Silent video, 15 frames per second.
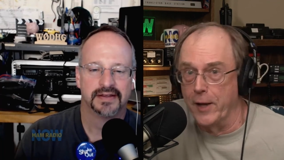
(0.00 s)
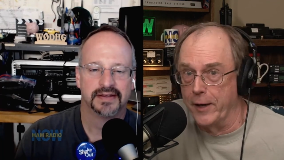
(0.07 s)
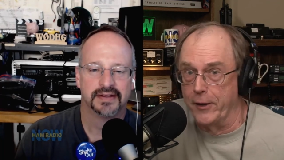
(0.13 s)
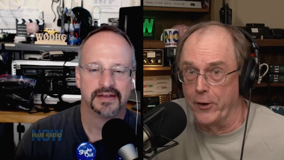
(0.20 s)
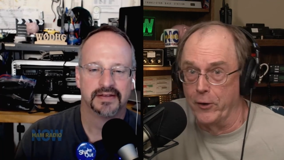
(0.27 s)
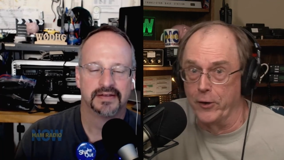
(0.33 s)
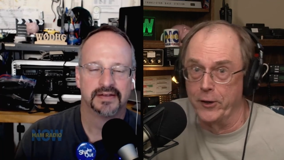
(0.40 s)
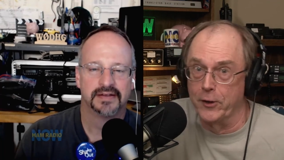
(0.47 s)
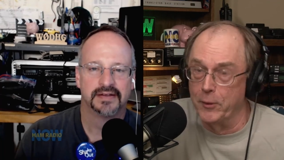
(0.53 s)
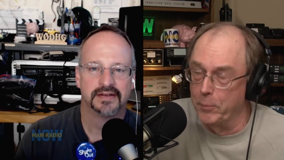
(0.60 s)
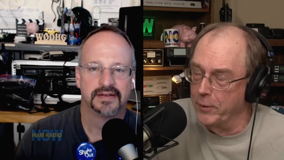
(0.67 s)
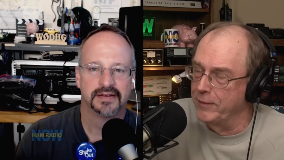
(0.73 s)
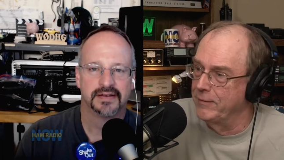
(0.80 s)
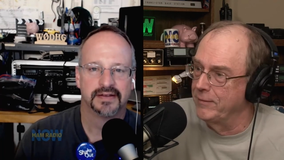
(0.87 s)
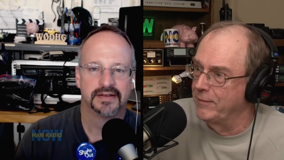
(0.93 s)
Speaker 1: have done it
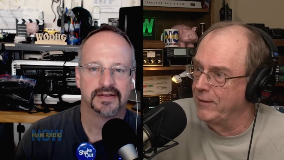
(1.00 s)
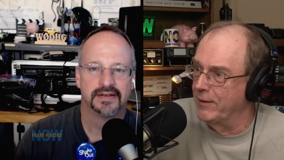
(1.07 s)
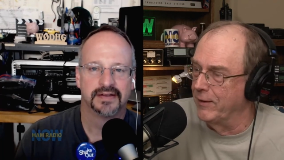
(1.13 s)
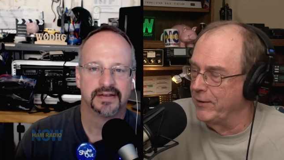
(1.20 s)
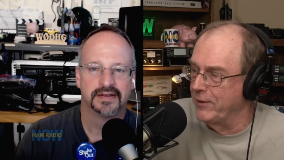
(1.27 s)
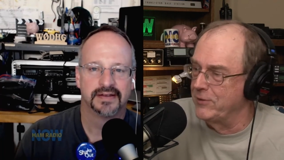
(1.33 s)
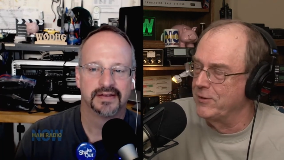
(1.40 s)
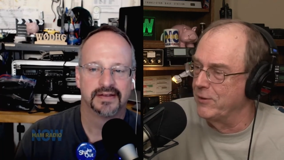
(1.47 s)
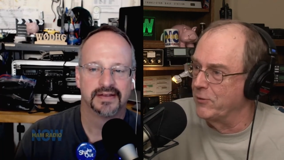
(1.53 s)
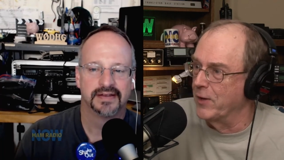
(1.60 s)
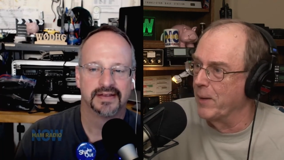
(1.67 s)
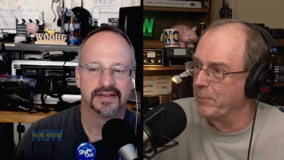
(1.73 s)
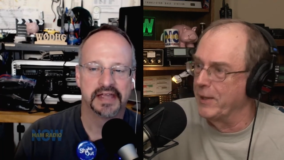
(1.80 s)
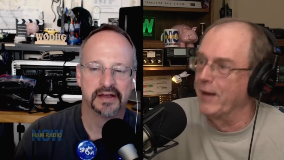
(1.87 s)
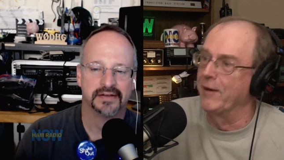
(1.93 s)
earlier, but you know, at least you yeah.
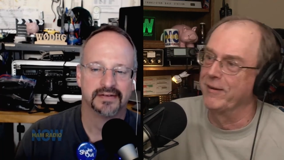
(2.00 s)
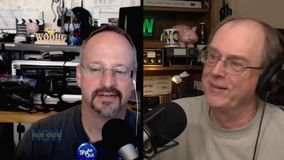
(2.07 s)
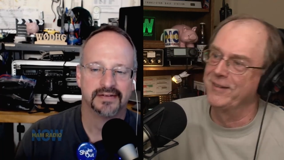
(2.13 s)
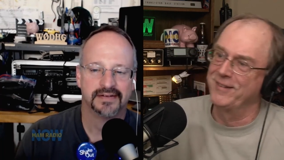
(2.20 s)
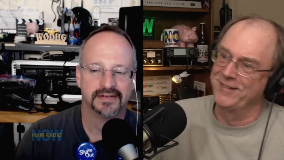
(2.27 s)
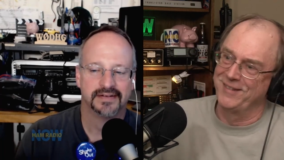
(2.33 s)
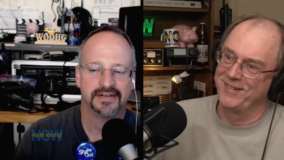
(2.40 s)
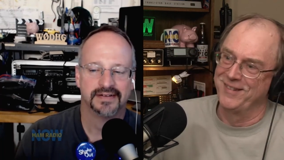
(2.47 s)
dropped out."